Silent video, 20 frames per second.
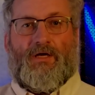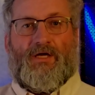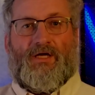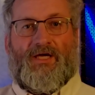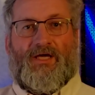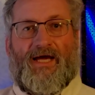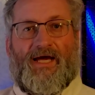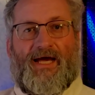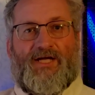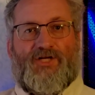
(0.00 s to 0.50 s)

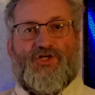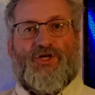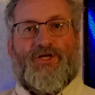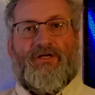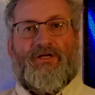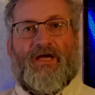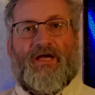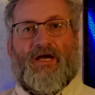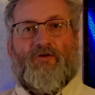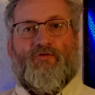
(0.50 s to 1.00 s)

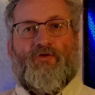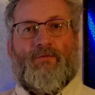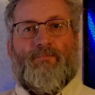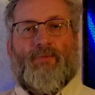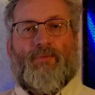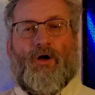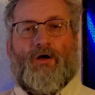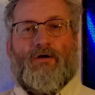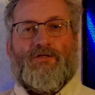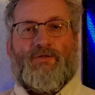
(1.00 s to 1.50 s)
Catching every
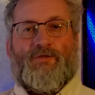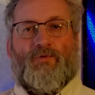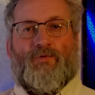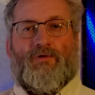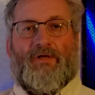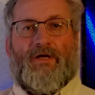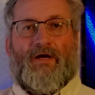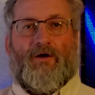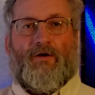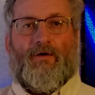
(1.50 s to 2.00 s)
possible
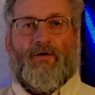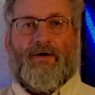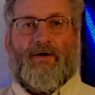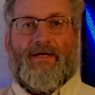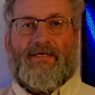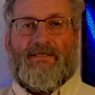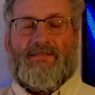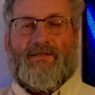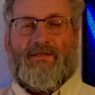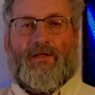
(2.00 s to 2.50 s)
error
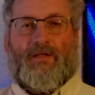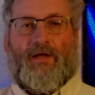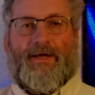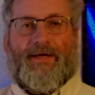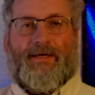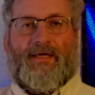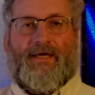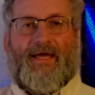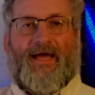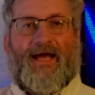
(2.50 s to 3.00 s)
is
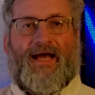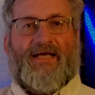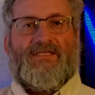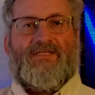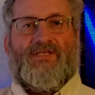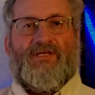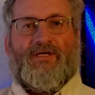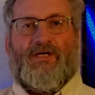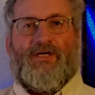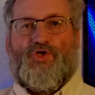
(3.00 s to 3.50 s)
like
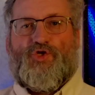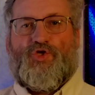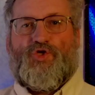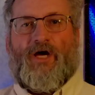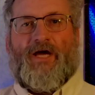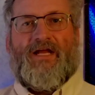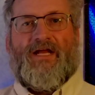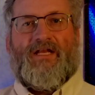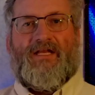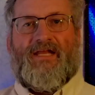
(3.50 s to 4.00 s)
casting a
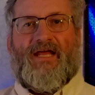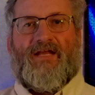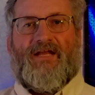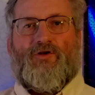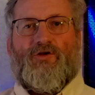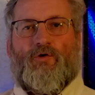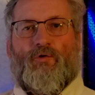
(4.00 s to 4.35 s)
giant net